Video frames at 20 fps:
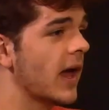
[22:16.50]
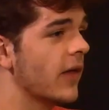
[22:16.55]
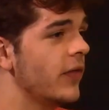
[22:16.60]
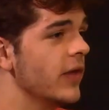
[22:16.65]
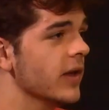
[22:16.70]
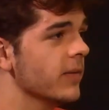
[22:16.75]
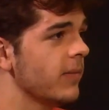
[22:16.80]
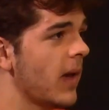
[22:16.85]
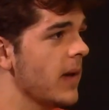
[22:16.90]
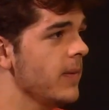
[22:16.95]
I
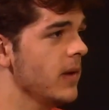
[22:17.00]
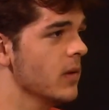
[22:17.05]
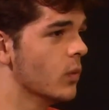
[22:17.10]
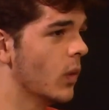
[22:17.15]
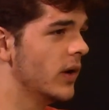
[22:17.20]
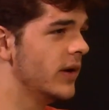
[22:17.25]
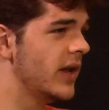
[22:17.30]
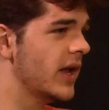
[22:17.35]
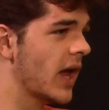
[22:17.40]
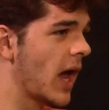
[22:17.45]
think maybe
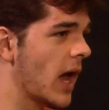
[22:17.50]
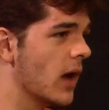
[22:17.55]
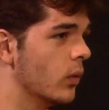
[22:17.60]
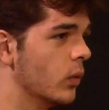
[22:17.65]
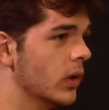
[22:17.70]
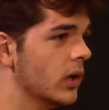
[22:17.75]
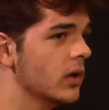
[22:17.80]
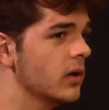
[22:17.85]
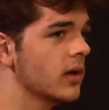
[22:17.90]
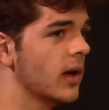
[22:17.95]
one day I
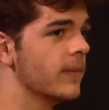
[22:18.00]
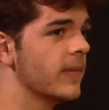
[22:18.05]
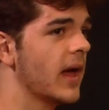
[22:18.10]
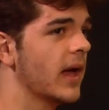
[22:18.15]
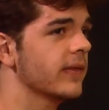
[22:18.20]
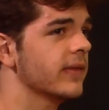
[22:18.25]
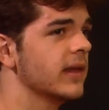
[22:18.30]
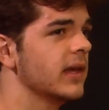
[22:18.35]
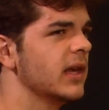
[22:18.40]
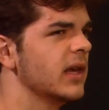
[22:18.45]
will.
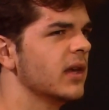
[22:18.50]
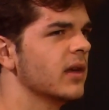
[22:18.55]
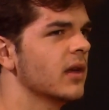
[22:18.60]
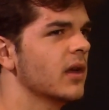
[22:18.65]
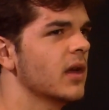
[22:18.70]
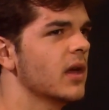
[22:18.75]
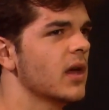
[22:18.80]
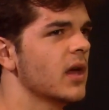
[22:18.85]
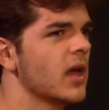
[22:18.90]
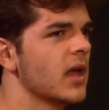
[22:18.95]

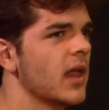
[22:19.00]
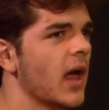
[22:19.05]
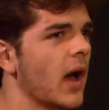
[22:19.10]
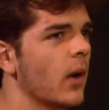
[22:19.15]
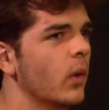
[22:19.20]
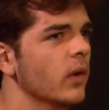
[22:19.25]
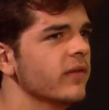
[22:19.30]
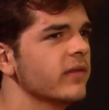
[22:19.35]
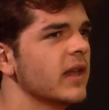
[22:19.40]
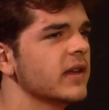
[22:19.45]
I
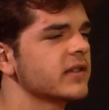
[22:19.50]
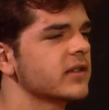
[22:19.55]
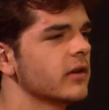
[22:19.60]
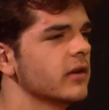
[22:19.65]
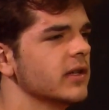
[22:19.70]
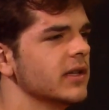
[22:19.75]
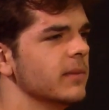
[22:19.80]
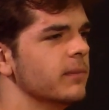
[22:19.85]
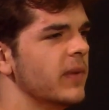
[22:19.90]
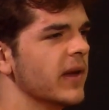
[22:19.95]
wasn't
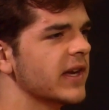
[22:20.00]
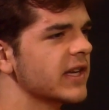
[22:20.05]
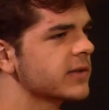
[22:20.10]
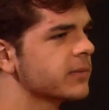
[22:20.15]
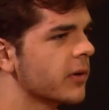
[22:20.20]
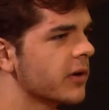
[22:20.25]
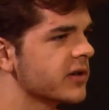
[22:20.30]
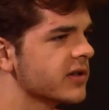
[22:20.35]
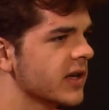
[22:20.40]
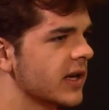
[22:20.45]
necessarily the biggest
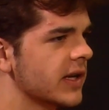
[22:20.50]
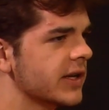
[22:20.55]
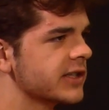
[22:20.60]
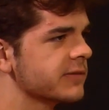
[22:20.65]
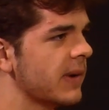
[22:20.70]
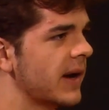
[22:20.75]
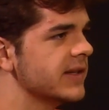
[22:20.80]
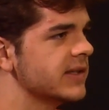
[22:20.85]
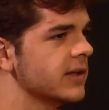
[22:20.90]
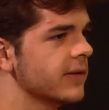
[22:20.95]
person into
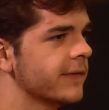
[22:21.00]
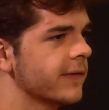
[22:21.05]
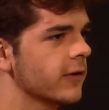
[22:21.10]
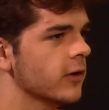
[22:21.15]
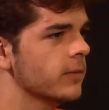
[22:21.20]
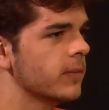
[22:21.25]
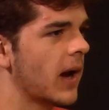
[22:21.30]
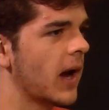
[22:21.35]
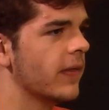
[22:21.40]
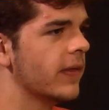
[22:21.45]
spicy
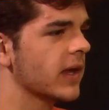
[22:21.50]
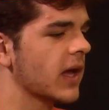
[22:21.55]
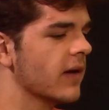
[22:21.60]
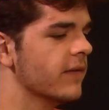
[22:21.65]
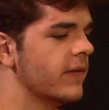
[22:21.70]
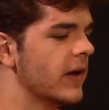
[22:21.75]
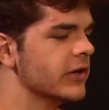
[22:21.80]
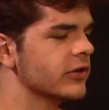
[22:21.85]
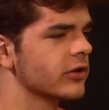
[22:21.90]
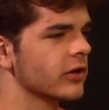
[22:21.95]
food, but I think
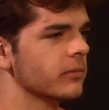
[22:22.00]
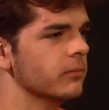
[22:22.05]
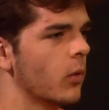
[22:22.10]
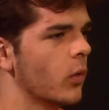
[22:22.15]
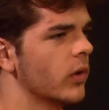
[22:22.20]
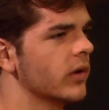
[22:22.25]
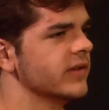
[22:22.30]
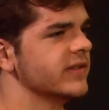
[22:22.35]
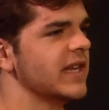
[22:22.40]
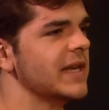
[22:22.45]
I've ventured
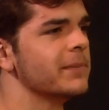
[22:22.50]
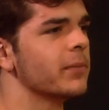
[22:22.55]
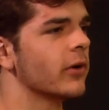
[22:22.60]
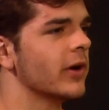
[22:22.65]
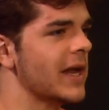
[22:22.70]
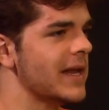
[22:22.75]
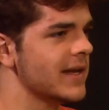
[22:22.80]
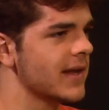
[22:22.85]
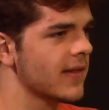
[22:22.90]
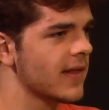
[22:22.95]
more deeper
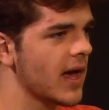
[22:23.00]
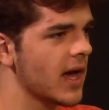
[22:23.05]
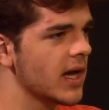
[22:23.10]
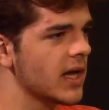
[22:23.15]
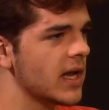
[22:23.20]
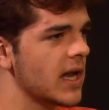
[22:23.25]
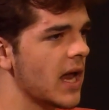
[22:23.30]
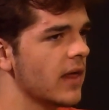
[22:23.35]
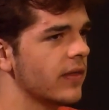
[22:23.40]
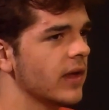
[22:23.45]
into
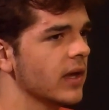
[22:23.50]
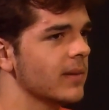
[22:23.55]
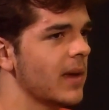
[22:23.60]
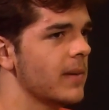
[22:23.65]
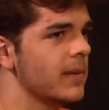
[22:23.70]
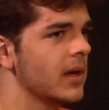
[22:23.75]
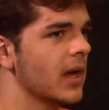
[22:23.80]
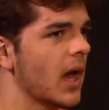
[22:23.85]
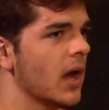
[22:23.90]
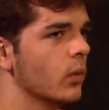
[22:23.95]
that, and I think
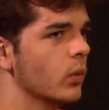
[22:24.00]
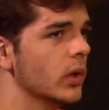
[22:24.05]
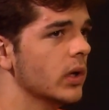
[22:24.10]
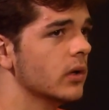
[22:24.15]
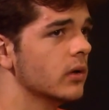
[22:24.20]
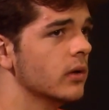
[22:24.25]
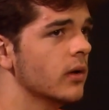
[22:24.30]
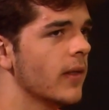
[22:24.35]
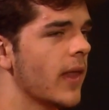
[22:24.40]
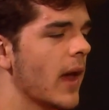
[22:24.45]
maybe I
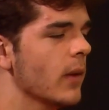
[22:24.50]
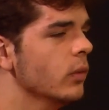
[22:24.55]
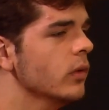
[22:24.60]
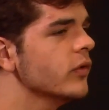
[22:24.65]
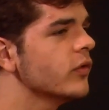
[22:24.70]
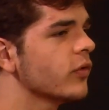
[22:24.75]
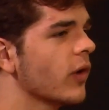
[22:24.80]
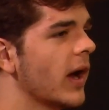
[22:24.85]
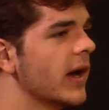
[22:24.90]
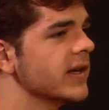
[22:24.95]
will
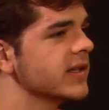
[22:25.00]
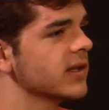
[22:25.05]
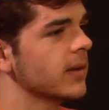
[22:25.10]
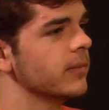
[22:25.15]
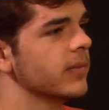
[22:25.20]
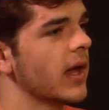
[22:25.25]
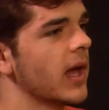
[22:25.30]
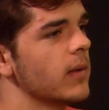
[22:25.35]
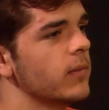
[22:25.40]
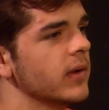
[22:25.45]
try it
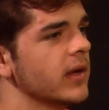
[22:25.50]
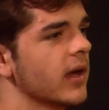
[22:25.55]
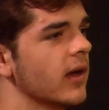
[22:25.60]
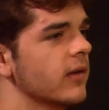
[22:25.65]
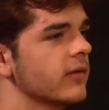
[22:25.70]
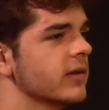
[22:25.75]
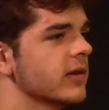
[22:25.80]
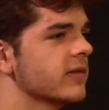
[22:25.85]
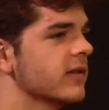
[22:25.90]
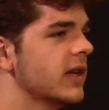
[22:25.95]
someday,
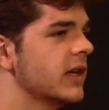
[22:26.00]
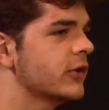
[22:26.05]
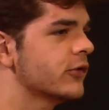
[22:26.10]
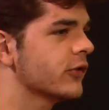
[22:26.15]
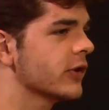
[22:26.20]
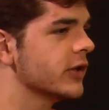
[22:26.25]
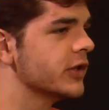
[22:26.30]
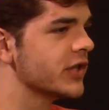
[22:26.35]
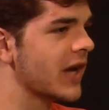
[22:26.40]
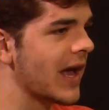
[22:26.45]
because it's an
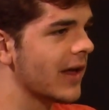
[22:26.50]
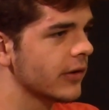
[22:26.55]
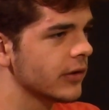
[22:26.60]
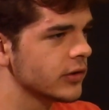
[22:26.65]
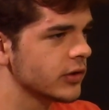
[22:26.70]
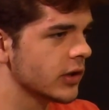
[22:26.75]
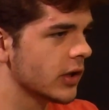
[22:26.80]
interesting challenge,